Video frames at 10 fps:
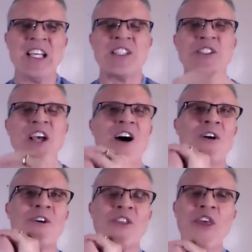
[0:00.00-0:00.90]

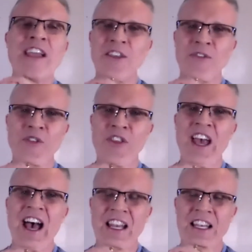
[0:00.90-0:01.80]
So thank you for
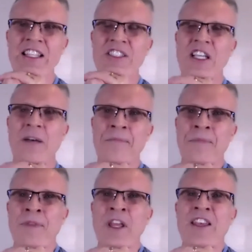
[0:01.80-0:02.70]
that. It's um,
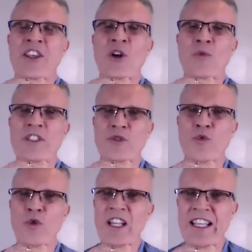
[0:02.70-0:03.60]
you know, what's
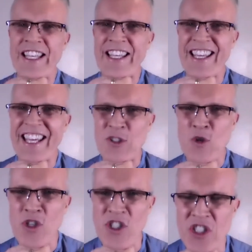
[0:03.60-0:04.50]
really
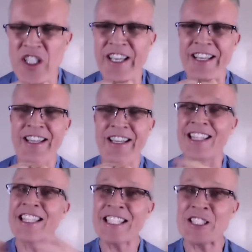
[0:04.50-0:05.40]
interesting,
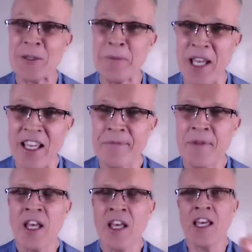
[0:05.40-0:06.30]
at least to me,
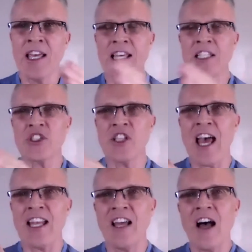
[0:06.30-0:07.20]
is
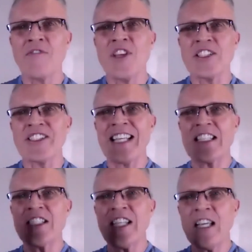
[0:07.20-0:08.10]
that of the
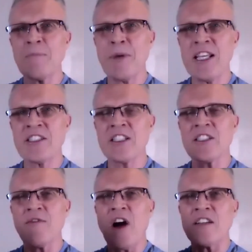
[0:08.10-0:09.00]
16 pieces
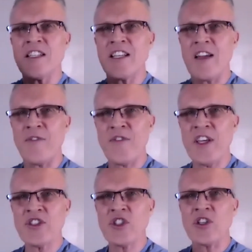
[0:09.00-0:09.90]
of art that I
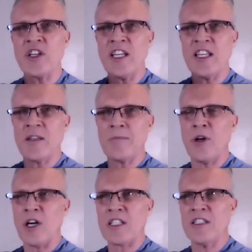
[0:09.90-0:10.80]
feature in the
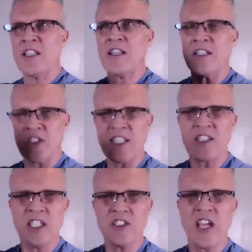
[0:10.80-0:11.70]
book, and then there's
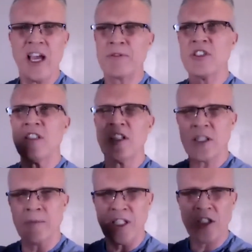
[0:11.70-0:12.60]
16 chapters, and there's
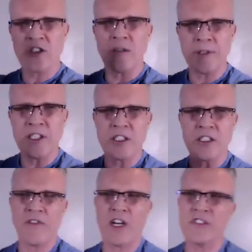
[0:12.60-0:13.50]
some additional pieces
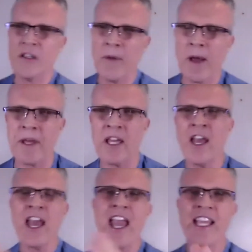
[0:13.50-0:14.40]
of art. So there might be
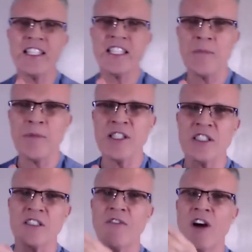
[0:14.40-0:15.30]
18
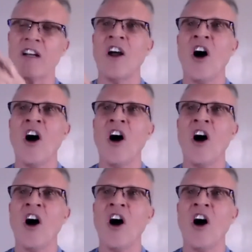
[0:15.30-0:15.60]
pieces of art.